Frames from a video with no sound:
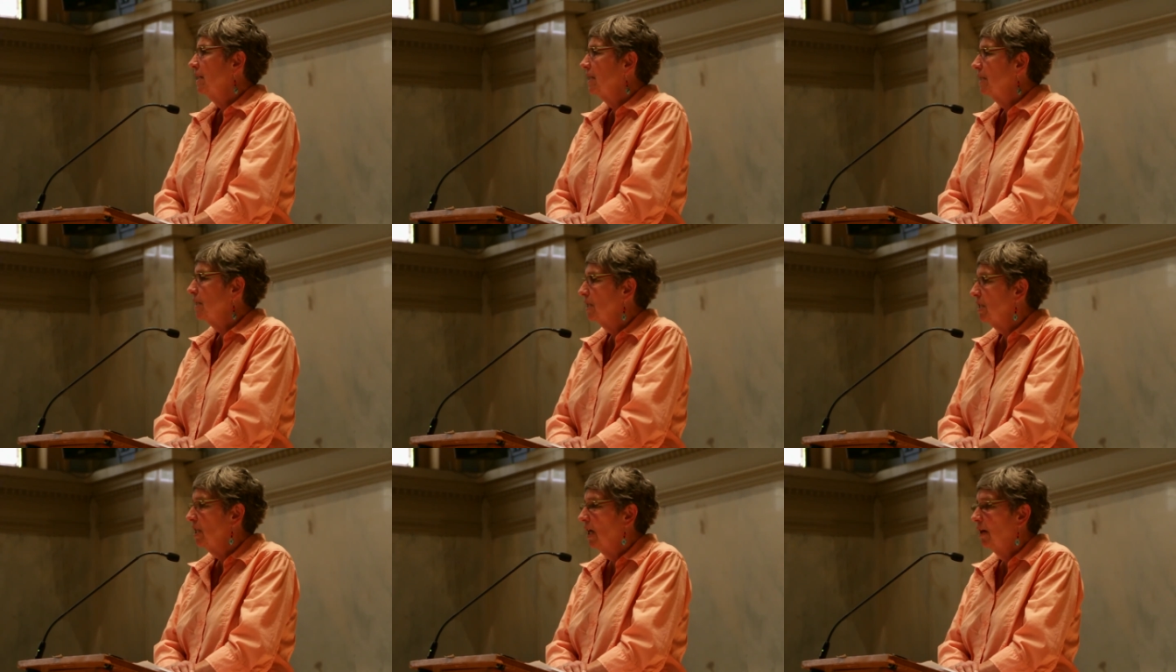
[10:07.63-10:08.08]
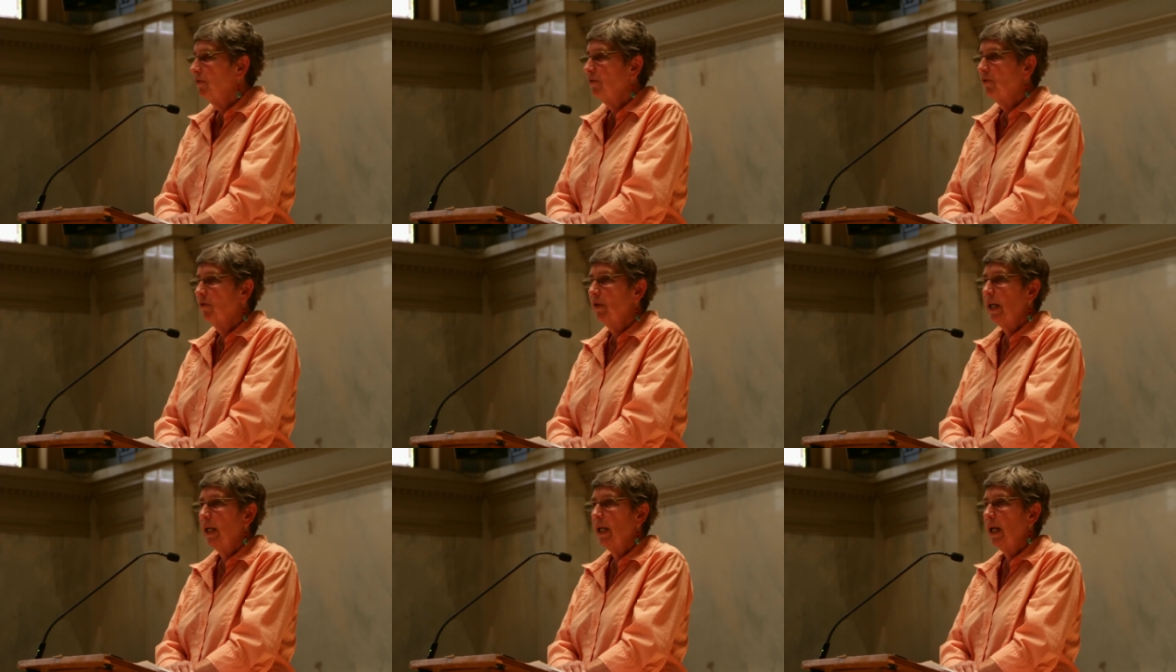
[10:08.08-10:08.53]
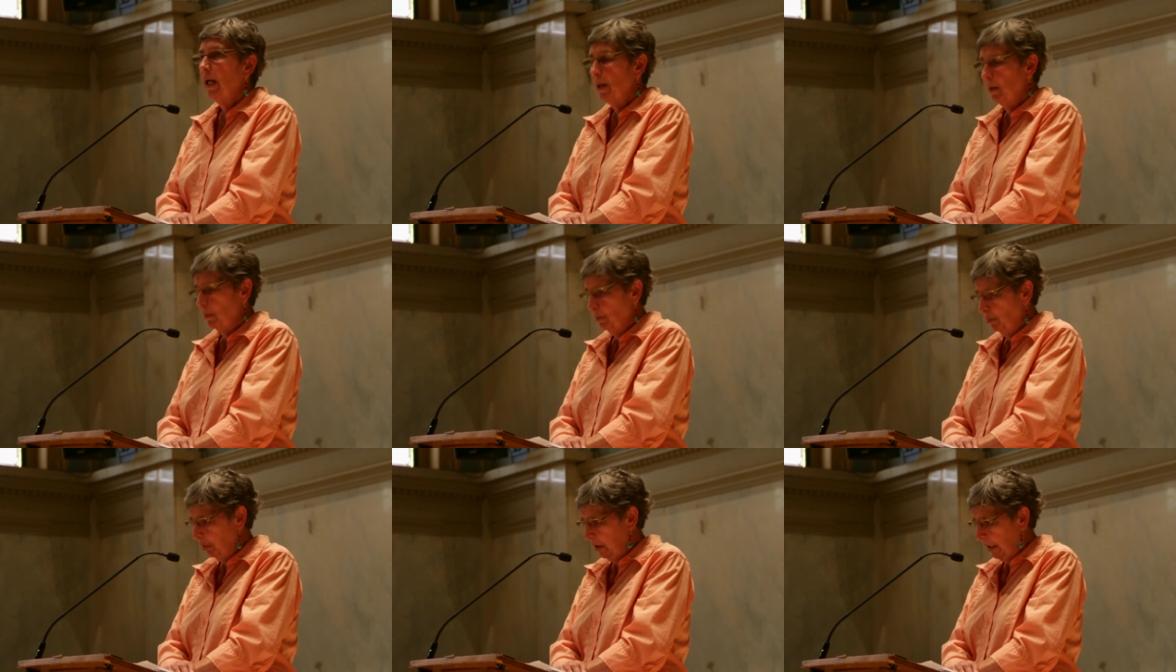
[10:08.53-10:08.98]
that suffering
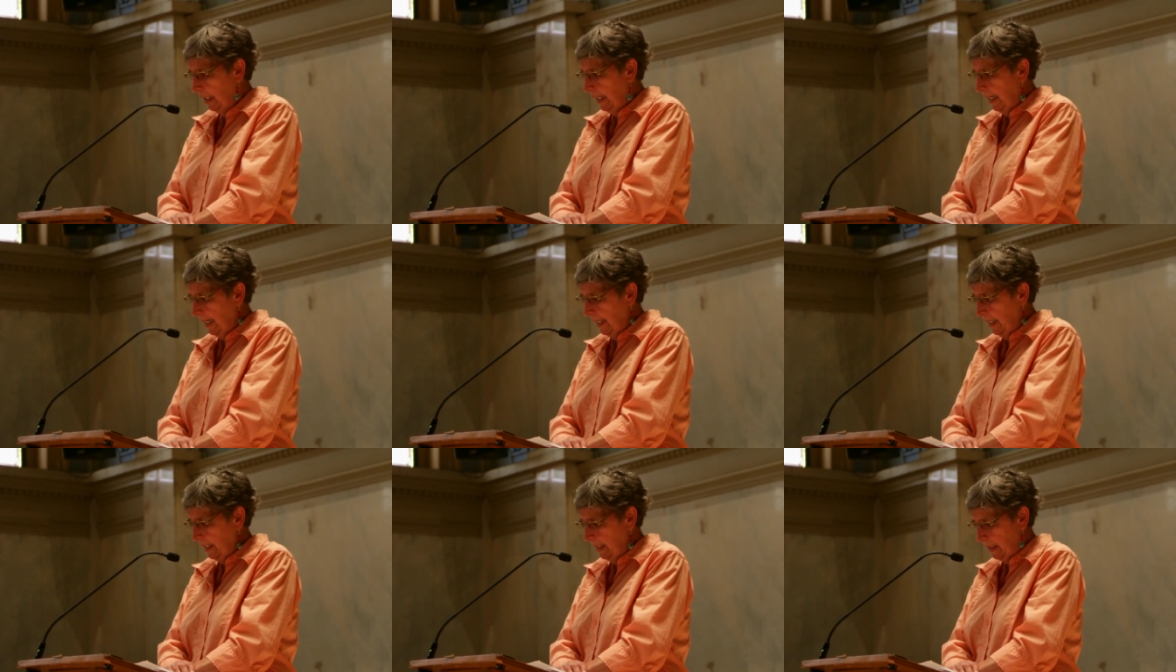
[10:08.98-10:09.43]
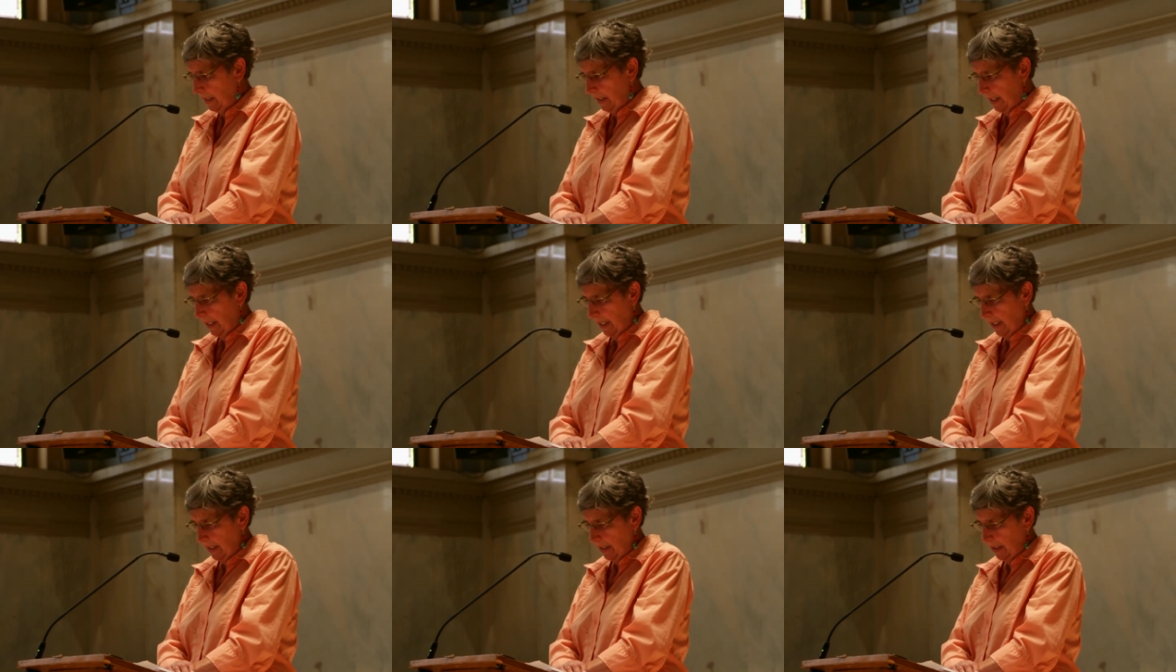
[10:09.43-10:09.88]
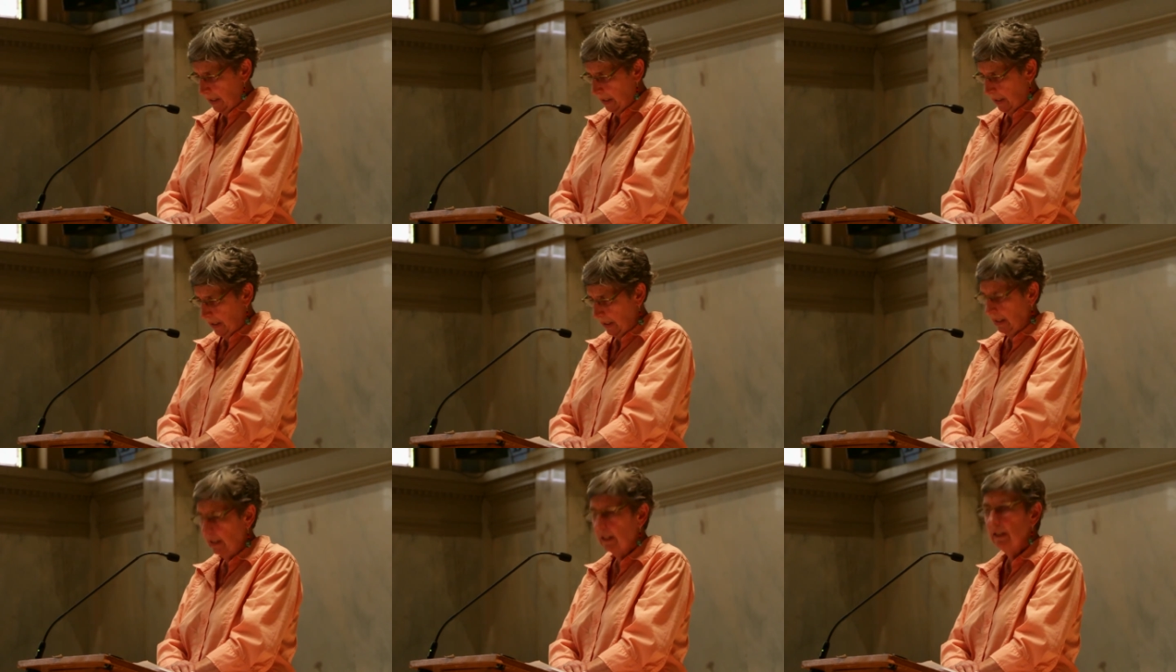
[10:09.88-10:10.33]
blinds
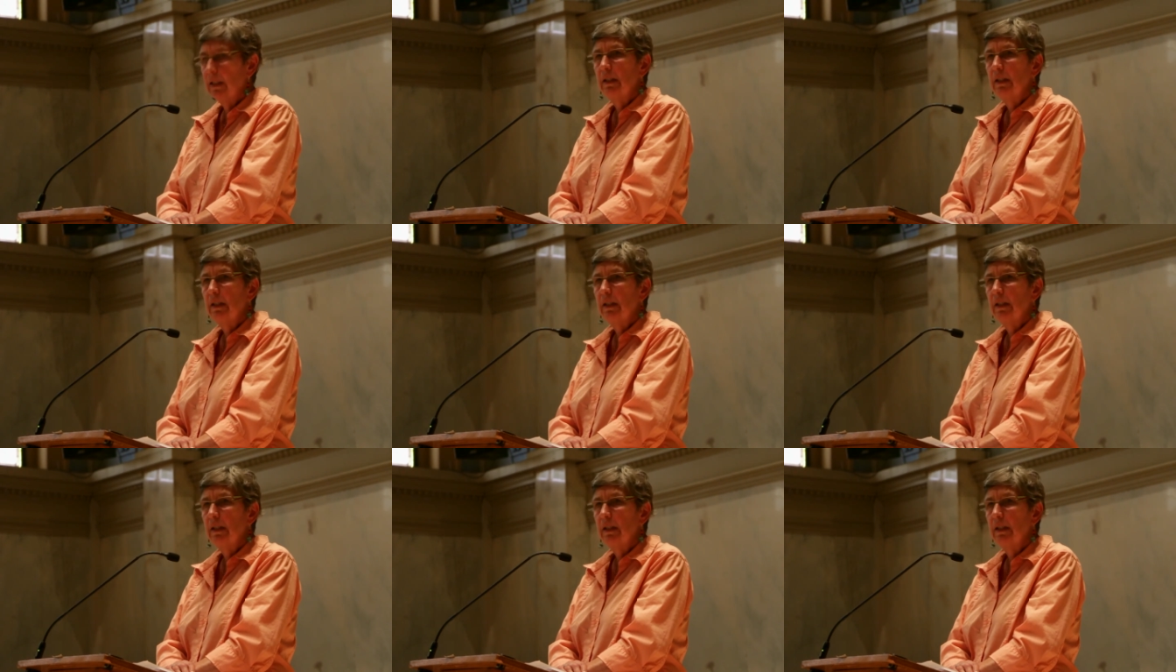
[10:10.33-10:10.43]
us.